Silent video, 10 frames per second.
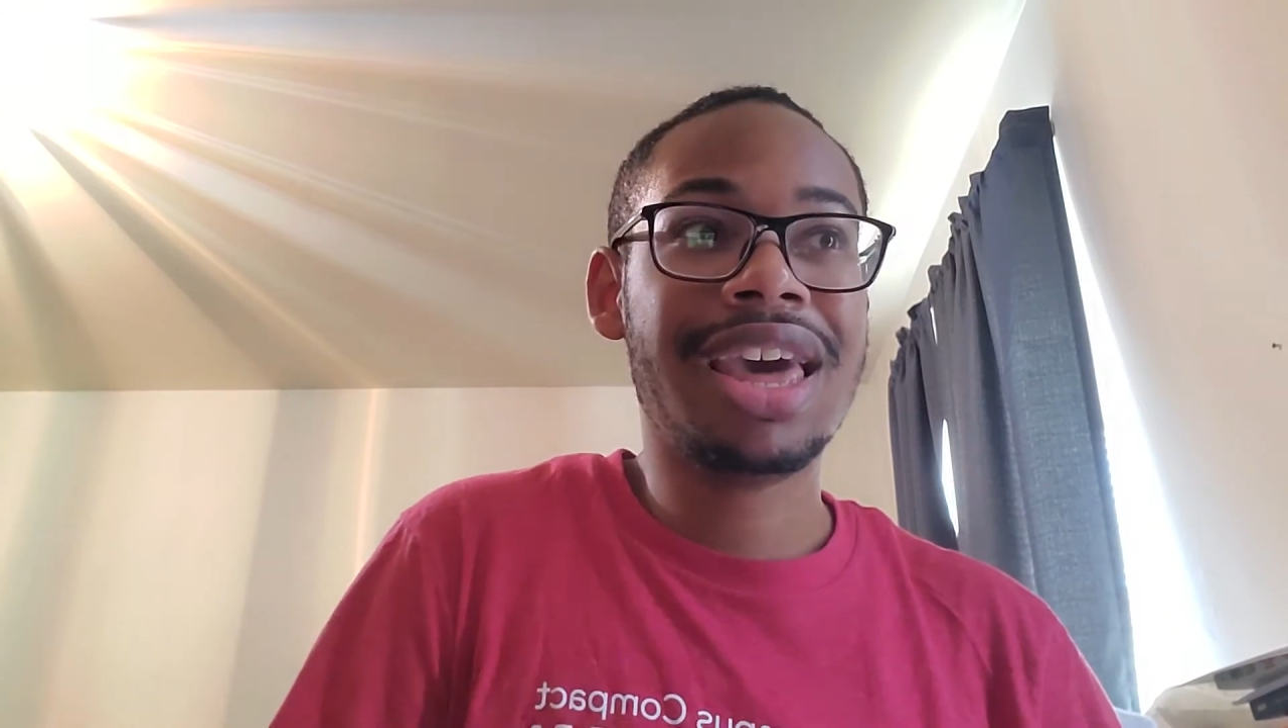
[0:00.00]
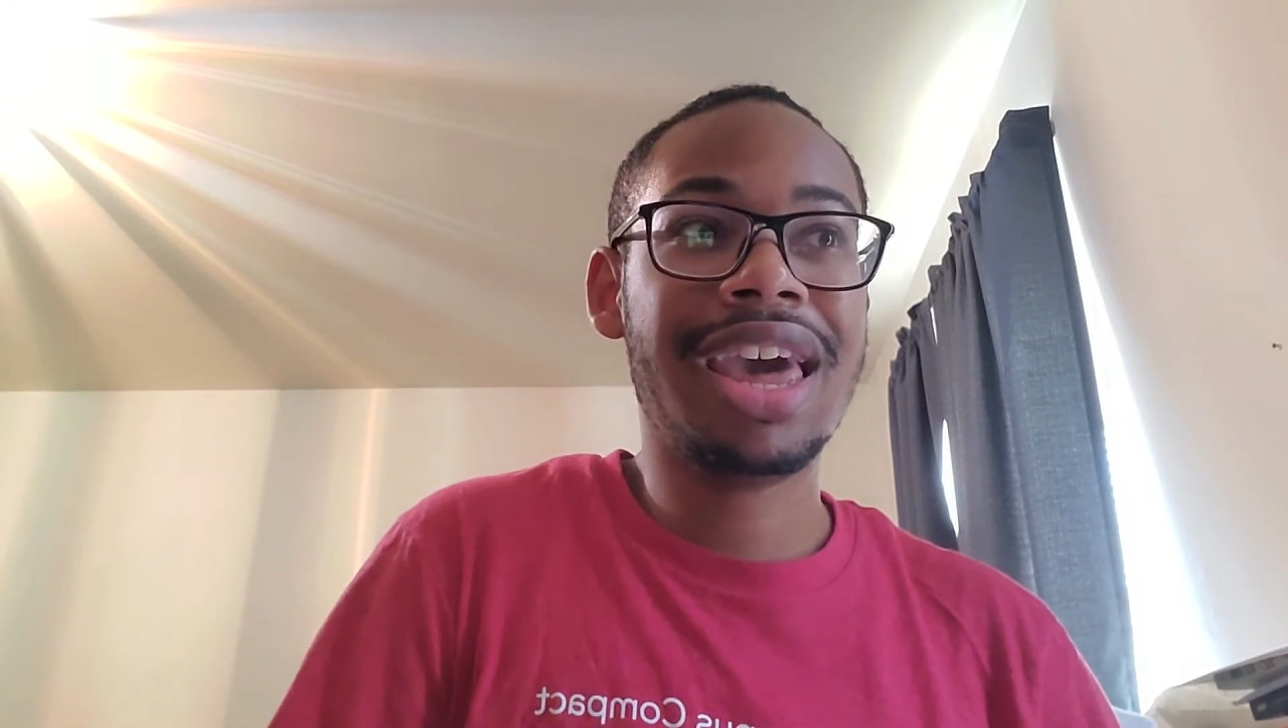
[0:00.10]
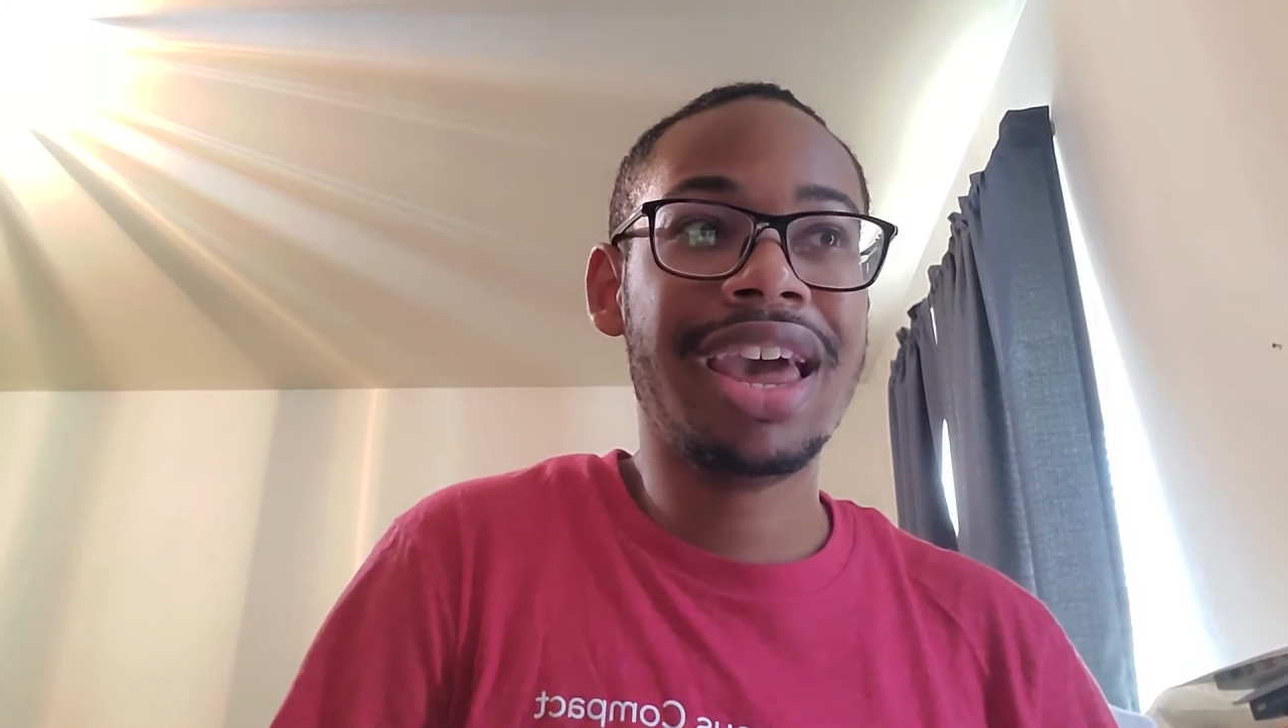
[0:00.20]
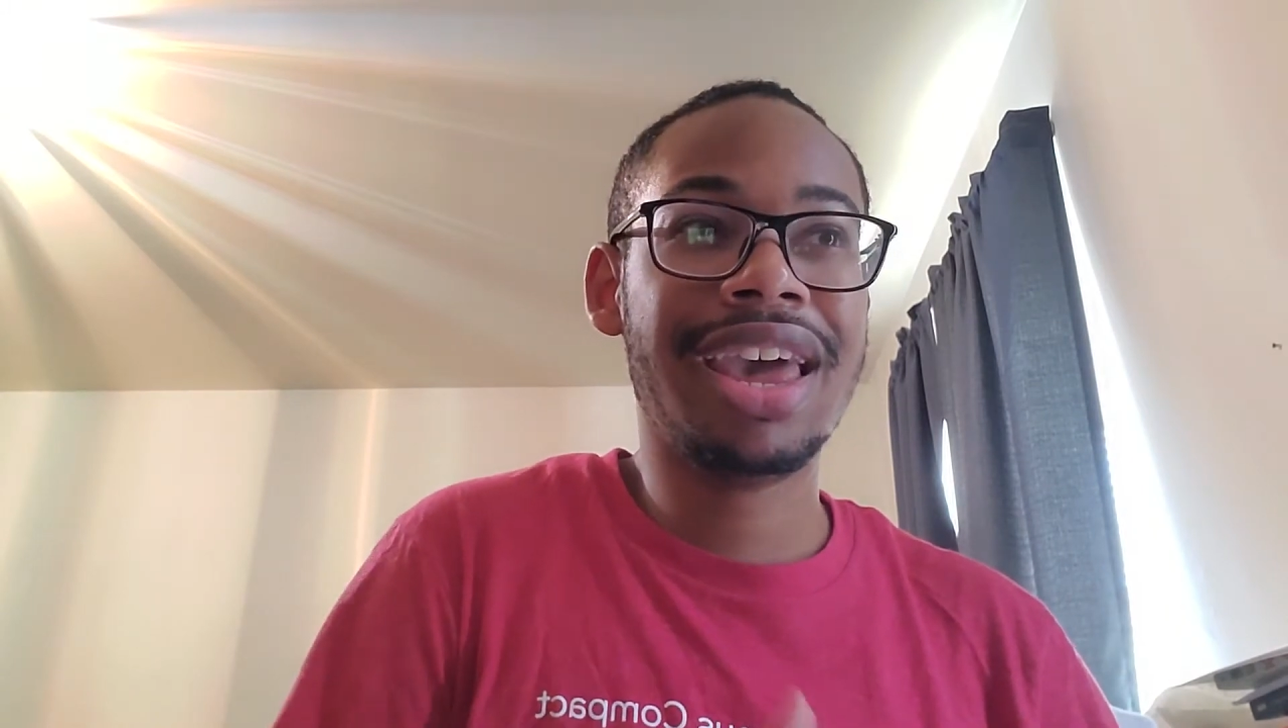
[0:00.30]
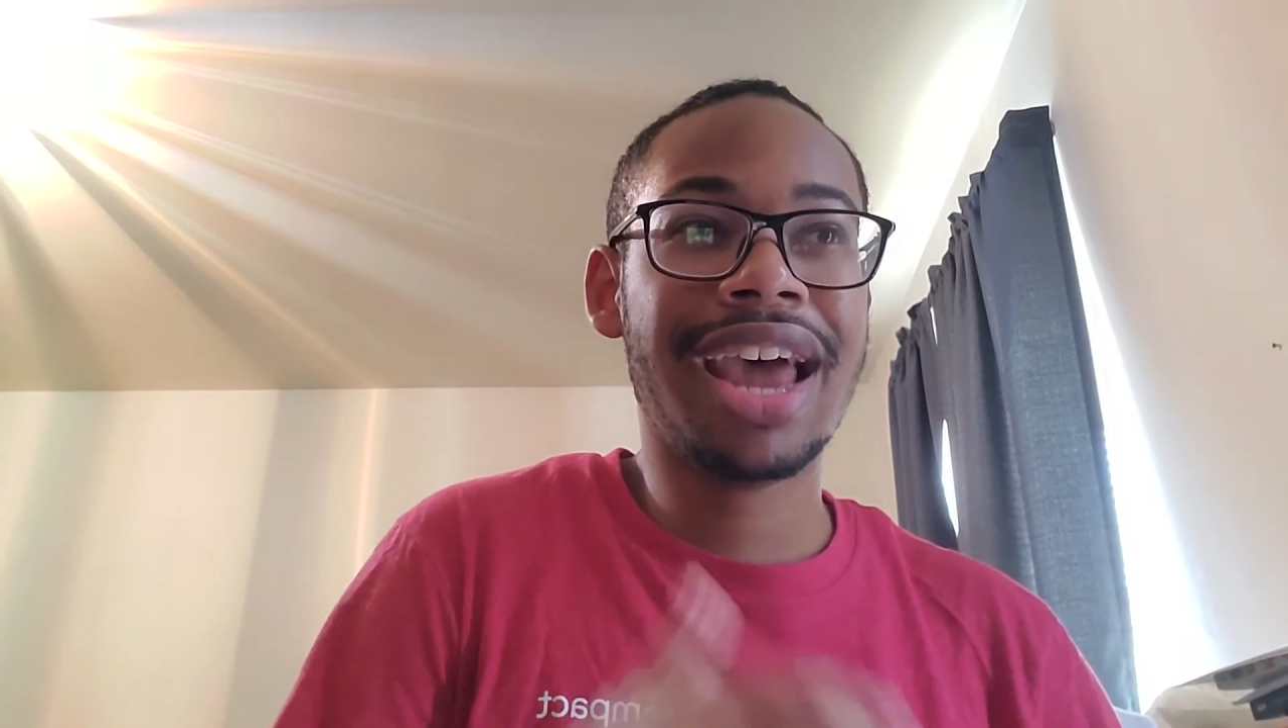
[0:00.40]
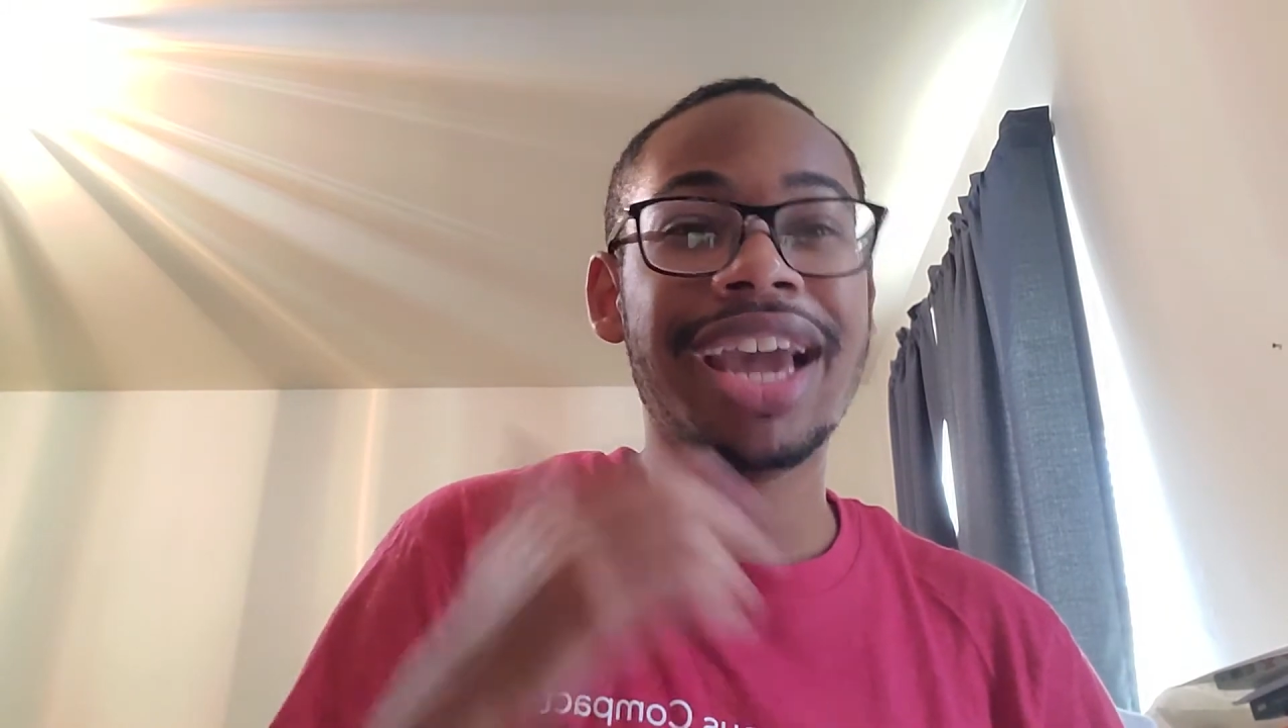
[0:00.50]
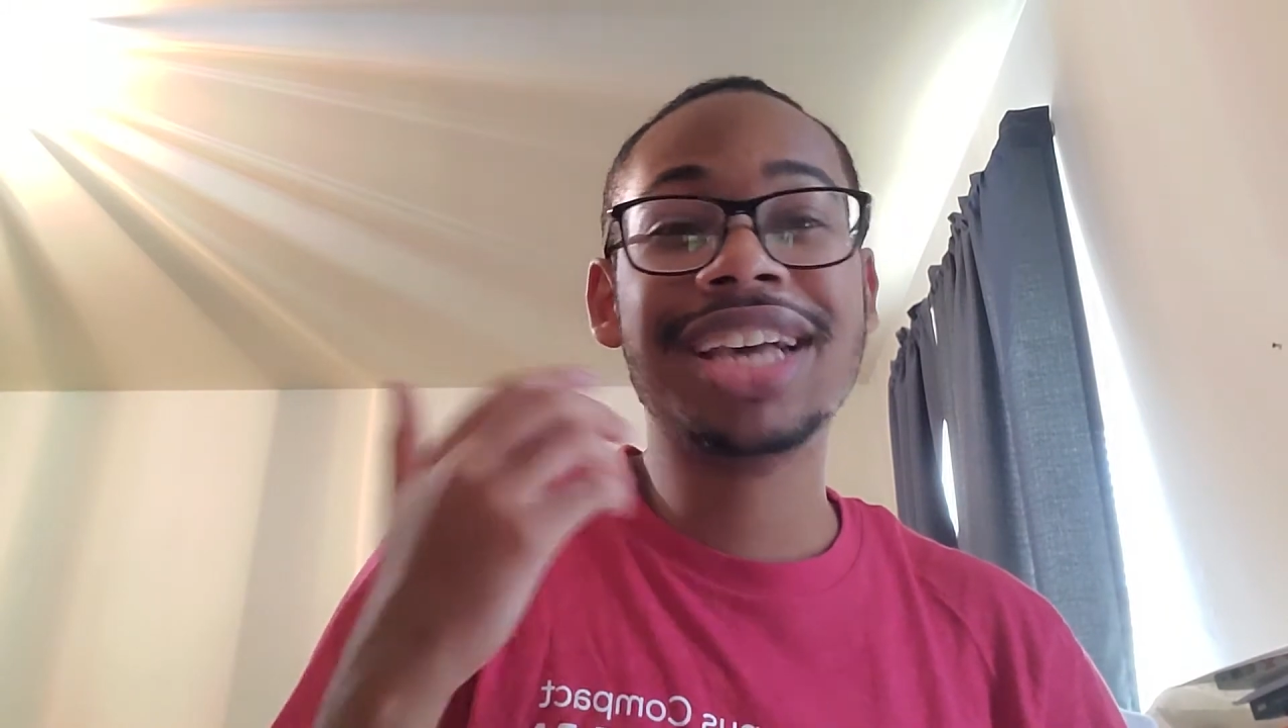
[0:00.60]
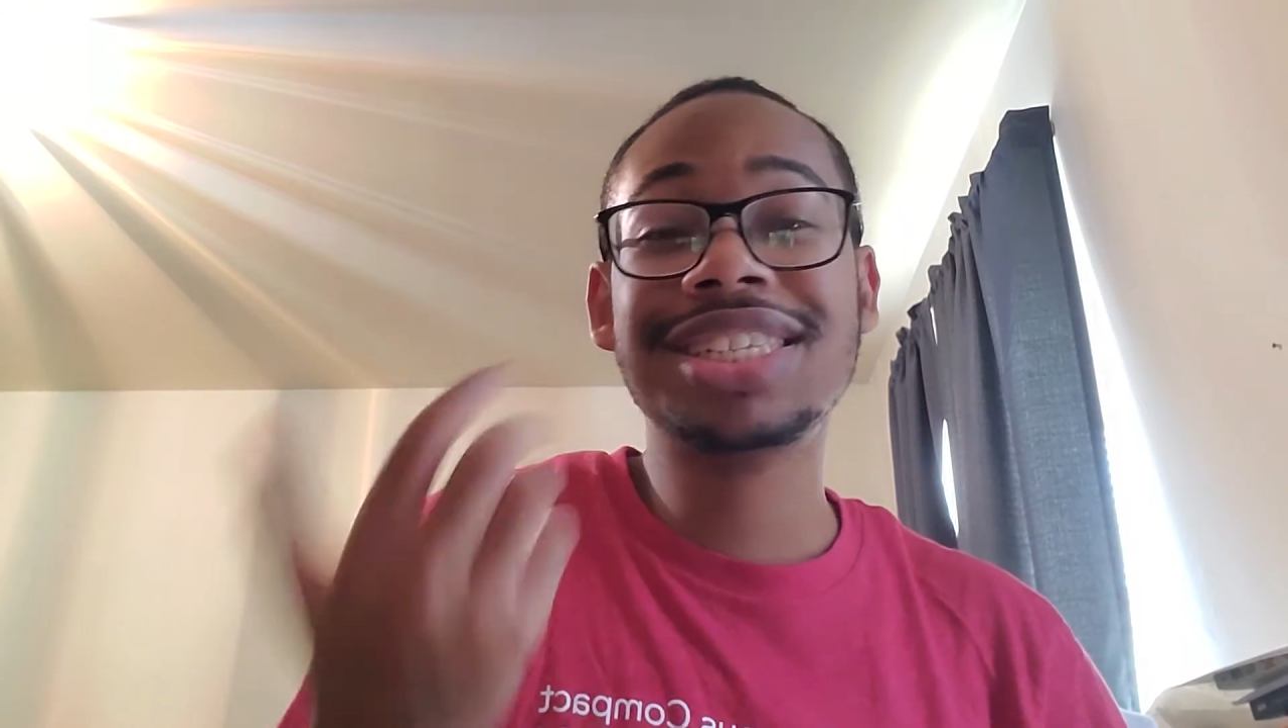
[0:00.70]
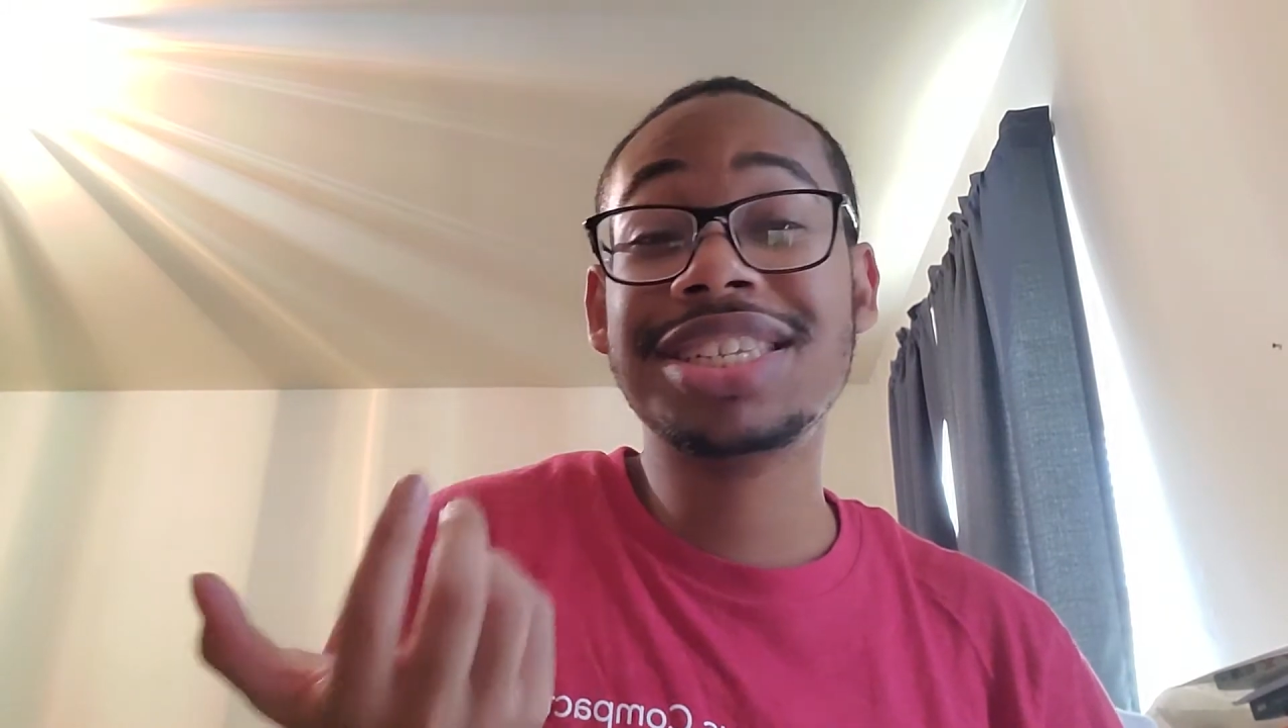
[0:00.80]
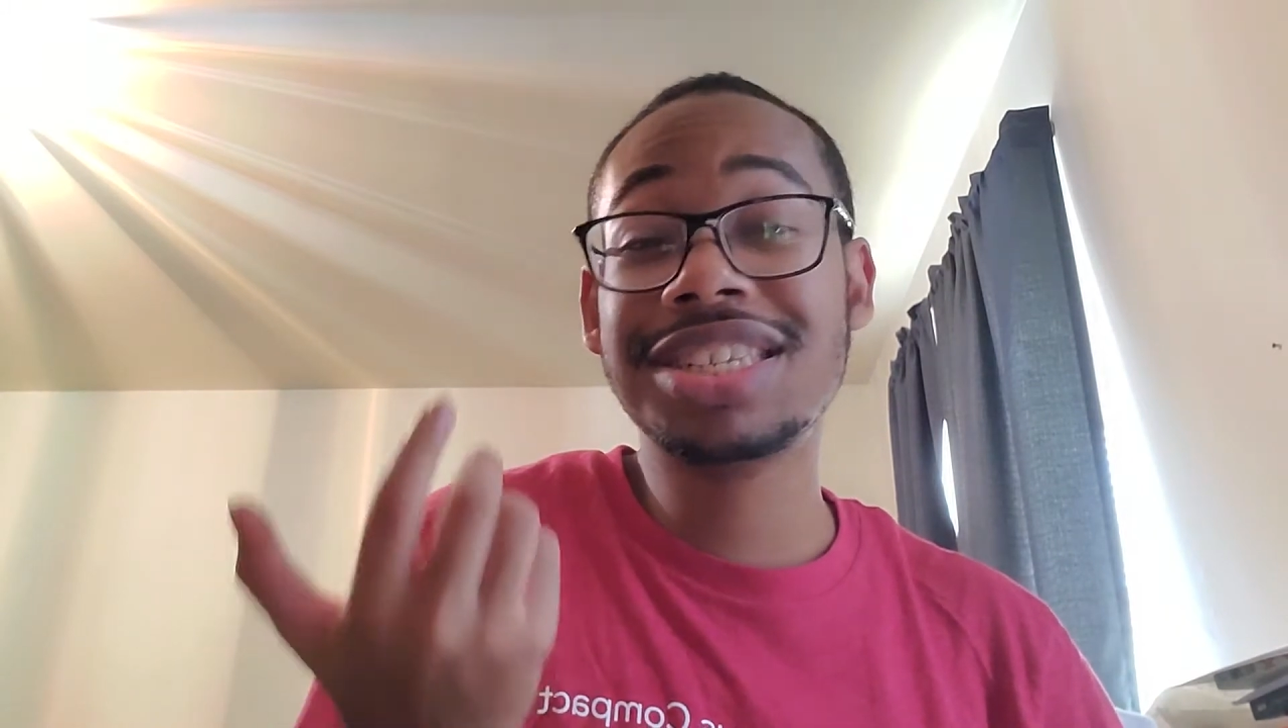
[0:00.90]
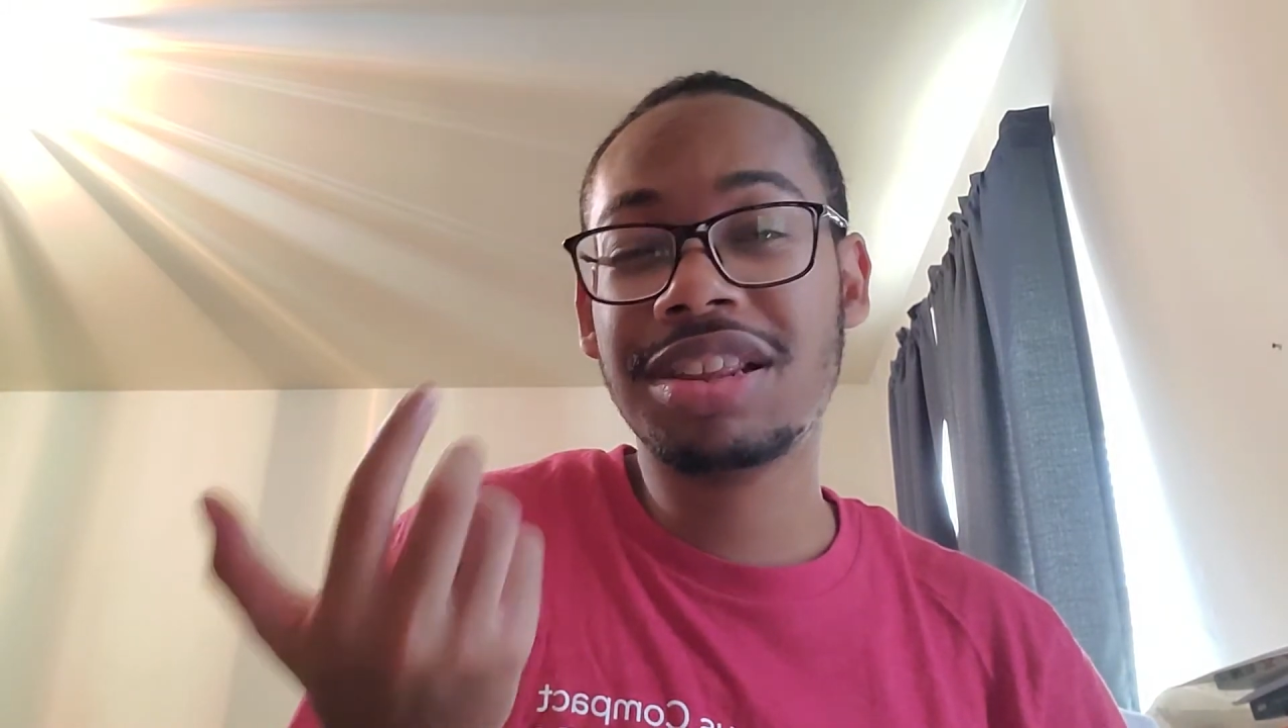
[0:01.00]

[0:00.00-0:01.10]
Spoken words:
And I guess this is